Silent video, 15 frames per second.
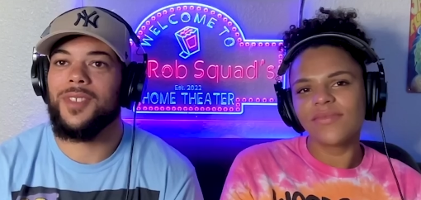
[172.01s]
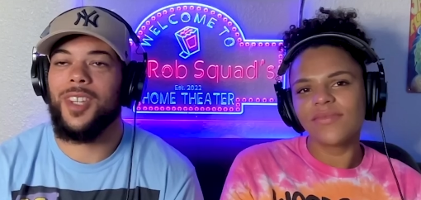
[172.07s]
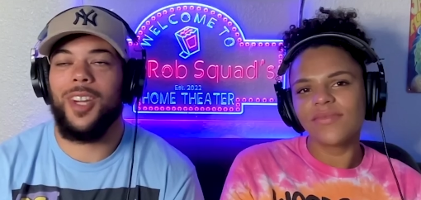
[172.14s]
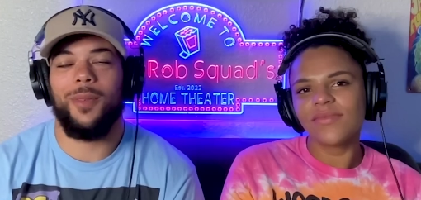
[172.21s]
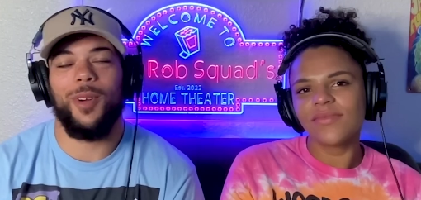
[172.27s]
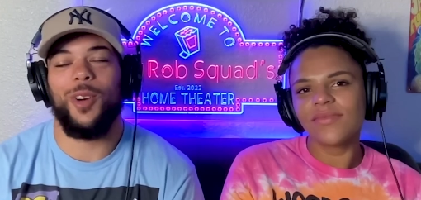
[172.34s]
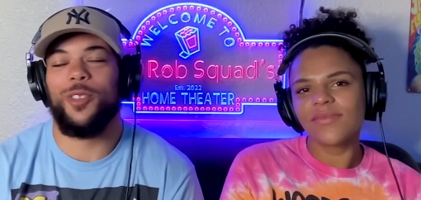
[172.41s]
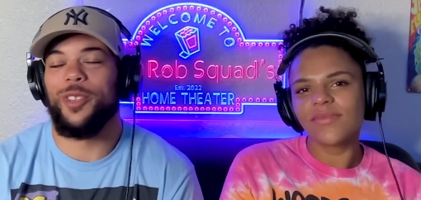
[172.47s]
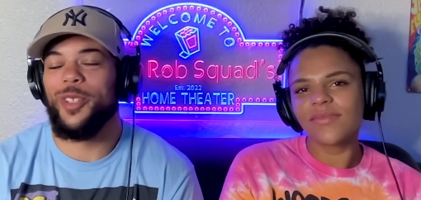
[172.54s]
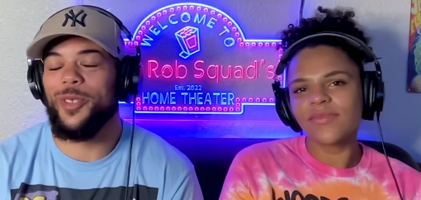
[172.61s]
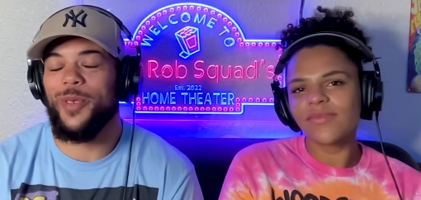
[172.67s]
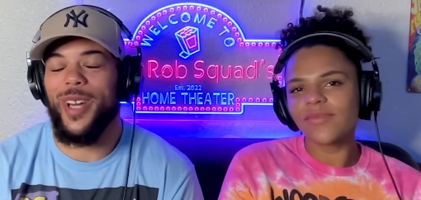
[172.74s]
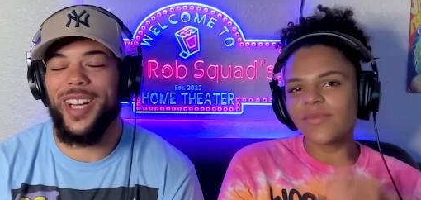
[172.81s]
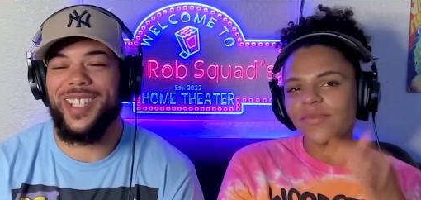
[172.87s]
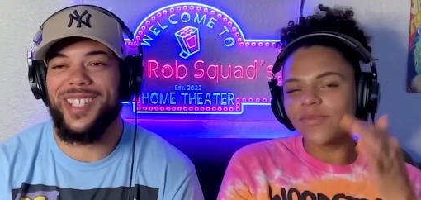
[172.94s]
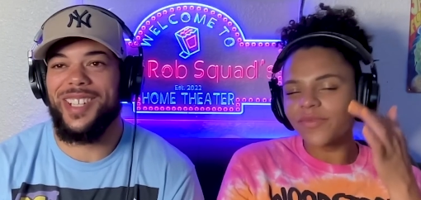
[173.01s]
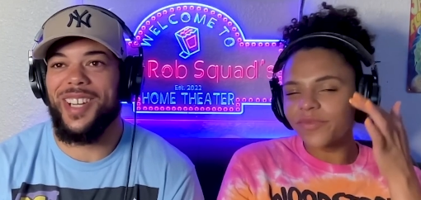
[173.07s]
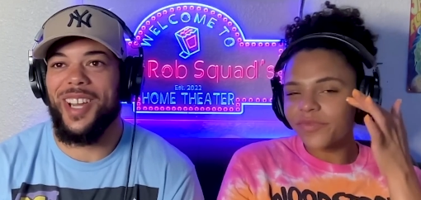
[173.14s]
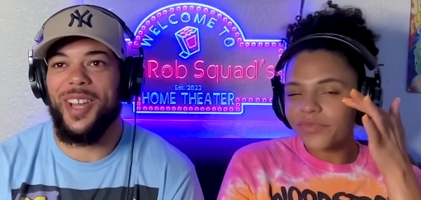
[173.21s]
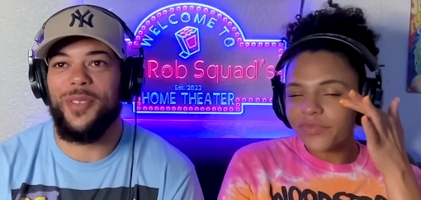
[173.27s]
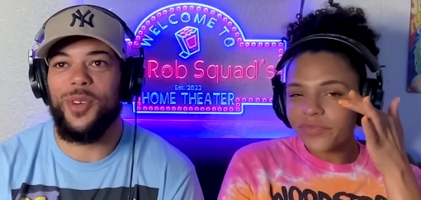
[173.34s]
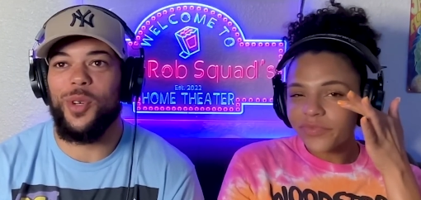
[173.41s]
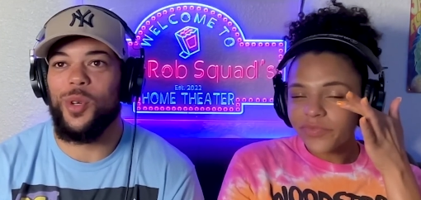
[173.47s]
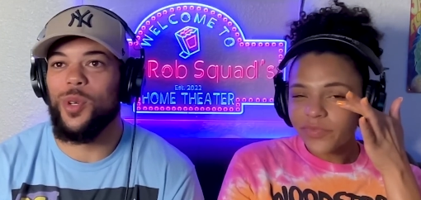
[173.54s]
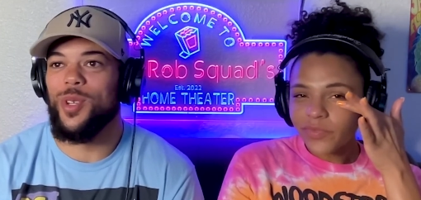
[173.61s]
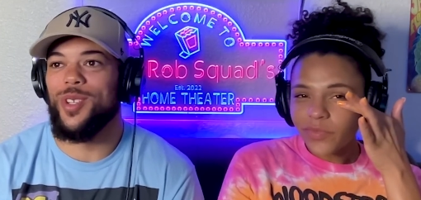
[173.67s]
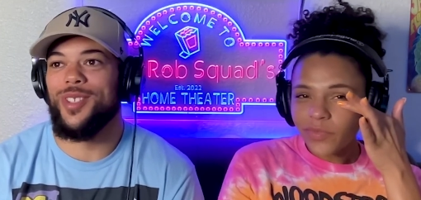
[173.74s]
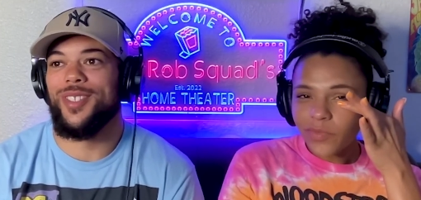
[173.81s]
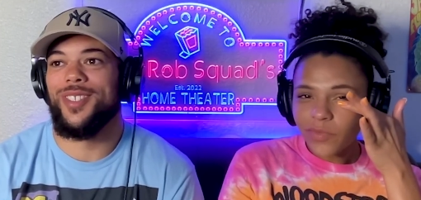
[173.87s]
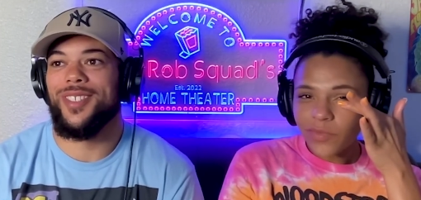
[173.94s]
Speaker 1: I'm over this. Why does he not have a
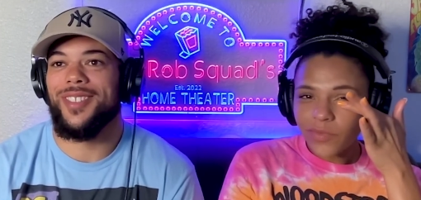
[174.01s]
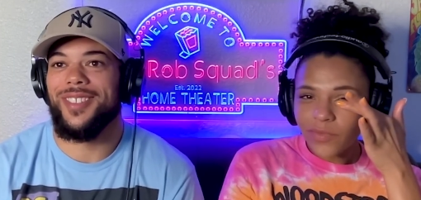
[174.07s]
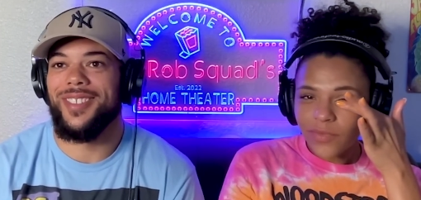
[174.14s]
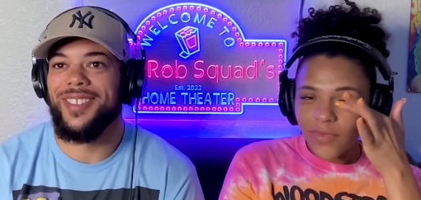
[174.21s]
horse?